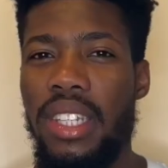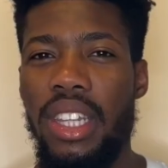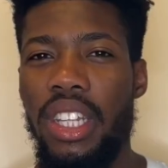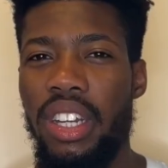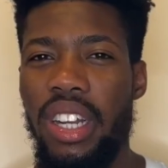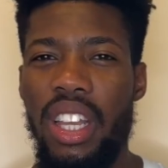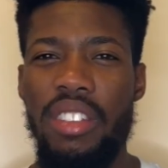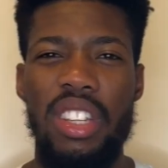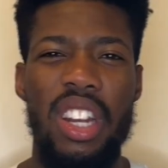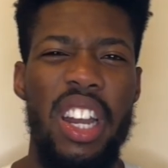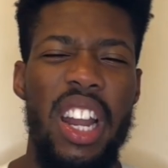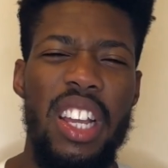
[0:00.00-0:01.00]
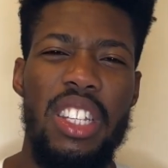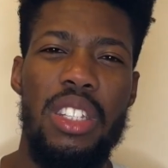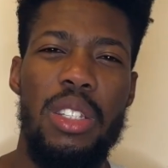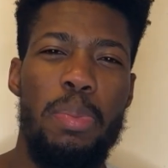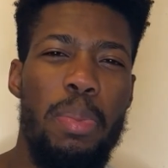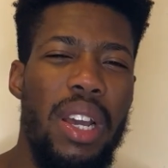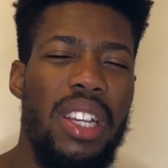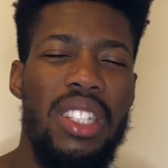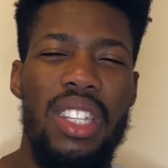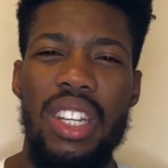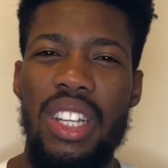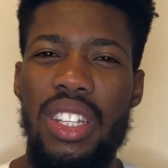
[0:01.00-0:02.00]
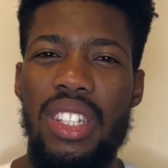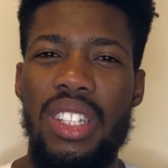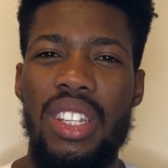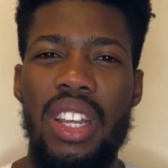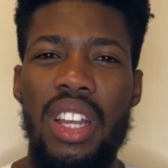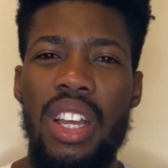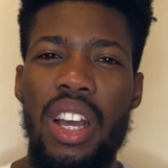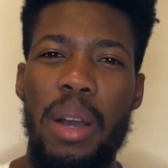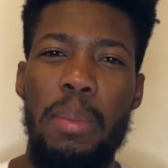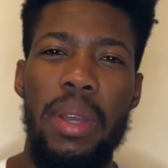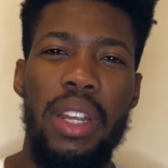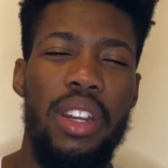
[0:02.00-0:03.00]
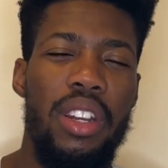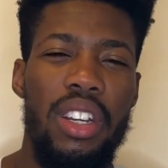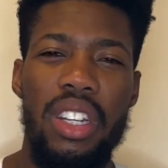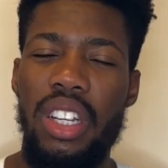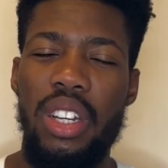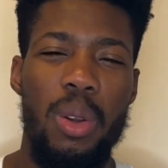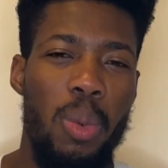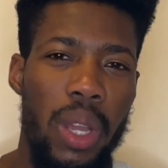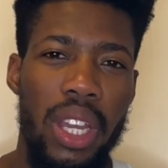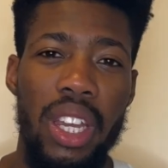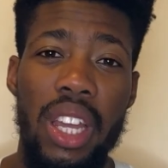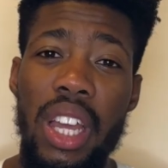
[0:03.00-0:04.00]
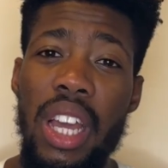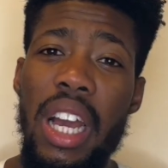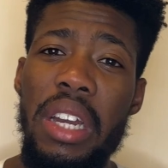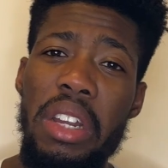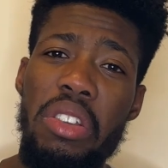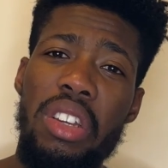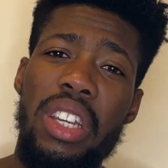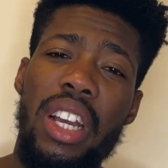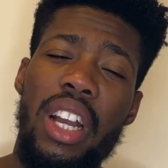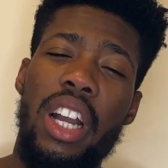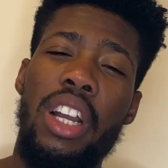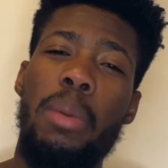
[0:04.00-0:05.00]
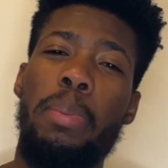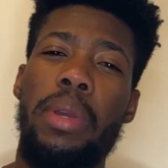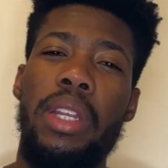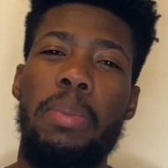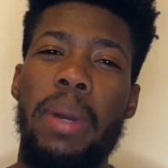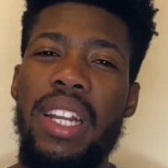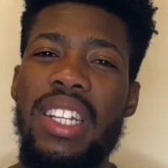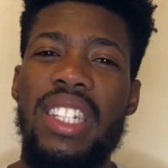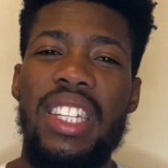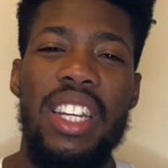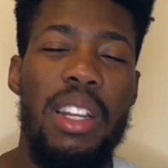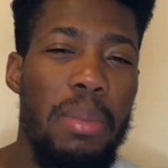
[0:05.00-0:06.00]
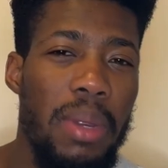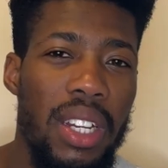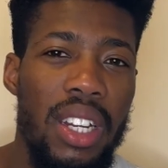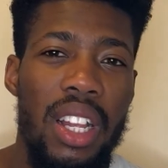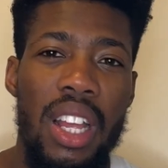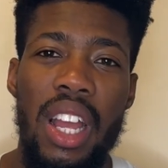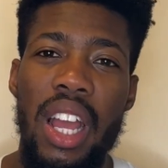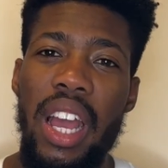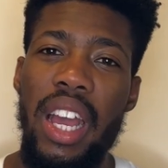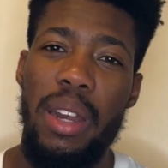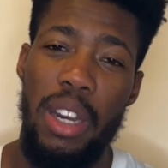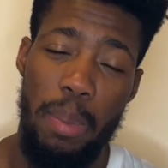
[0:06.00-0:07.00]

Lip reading: in there that gives it a nice spiciness, a bit nutty in a way. And then you get accompanied by the cinnamon and the